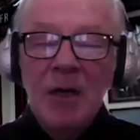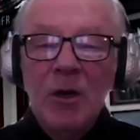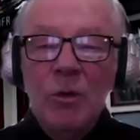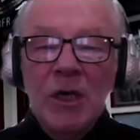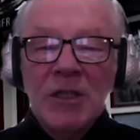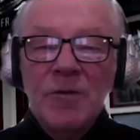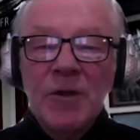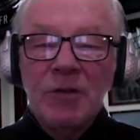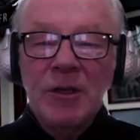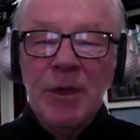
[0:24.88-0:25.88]
watch for the
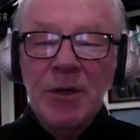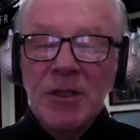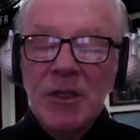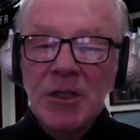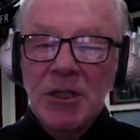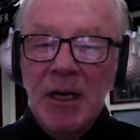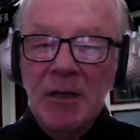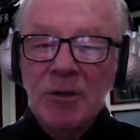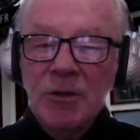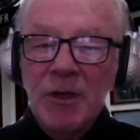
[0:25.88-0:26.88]
repost on
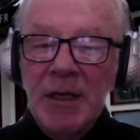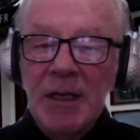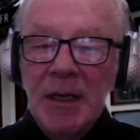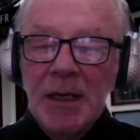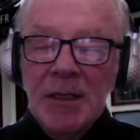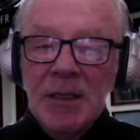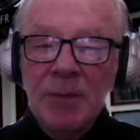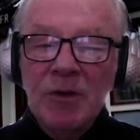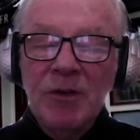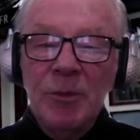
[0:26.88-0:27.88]
Channel 3,
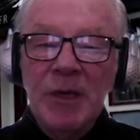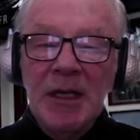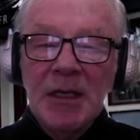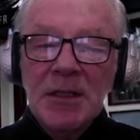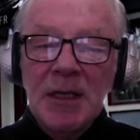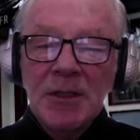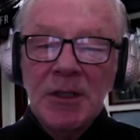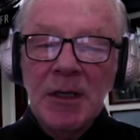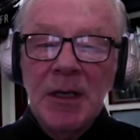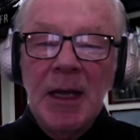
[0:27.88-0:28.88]
Somerville Media
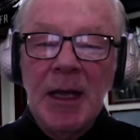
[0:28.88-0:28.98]
Center,